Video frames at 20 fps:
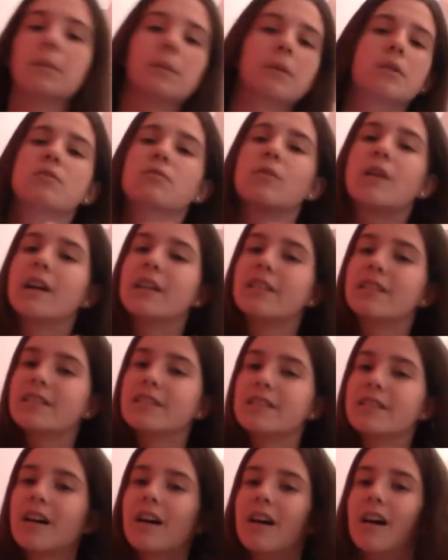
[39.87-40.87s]
much right at the
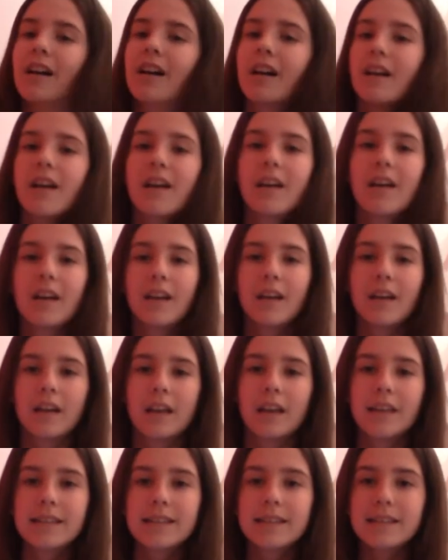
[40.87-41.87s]
start.
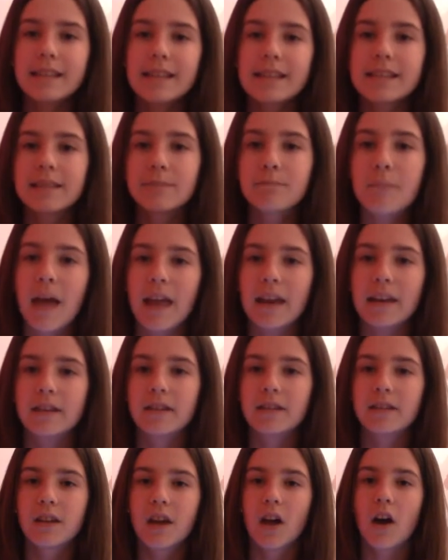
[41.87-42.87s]
Is this
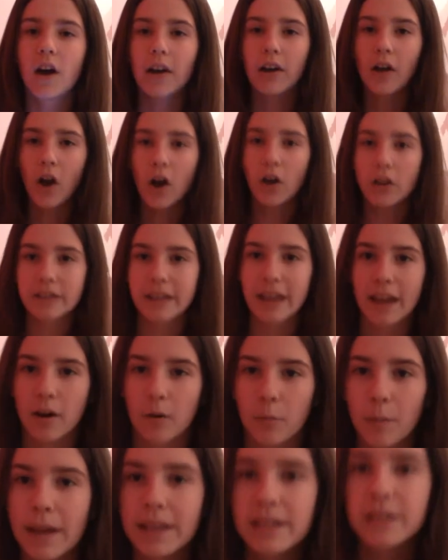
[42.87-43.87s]
bent? I can't tell.
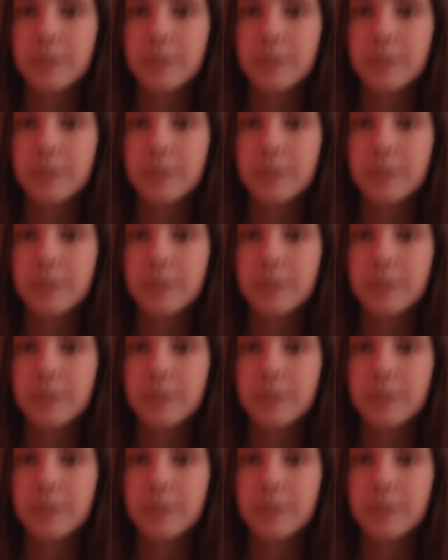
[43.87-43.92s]
Wait